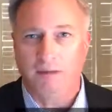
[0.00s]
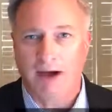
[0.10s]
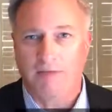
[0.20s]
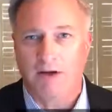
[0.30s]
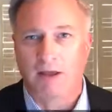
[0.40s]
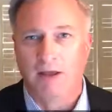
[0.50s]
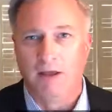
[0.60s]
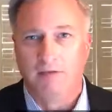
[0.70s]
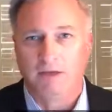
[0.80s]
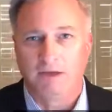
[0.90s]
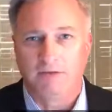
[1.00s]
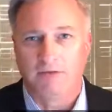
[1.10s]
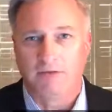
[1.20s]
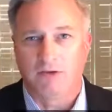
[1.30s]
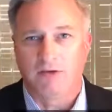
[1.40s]
poverty because
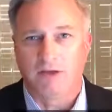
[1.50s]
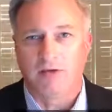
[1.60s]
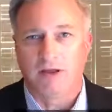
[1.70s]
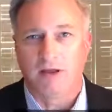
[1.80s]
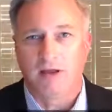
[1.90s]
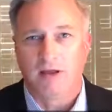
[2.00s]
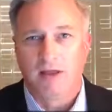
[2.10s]
of this shutdown.